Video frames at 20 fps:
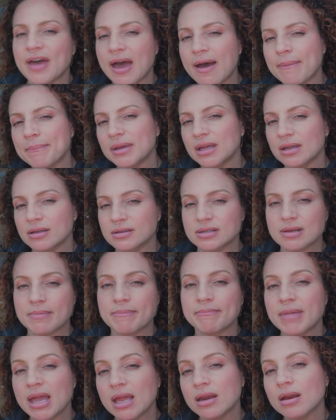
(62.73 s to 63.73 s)
That means
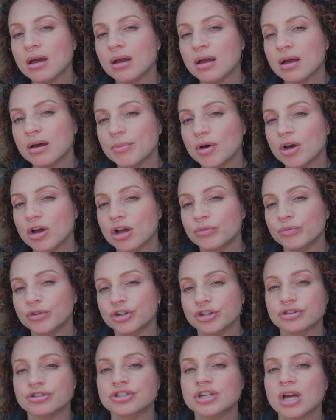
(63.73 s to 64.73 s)
it may not come on
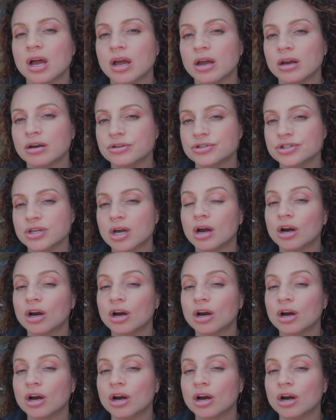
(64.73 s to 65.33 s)
when your tires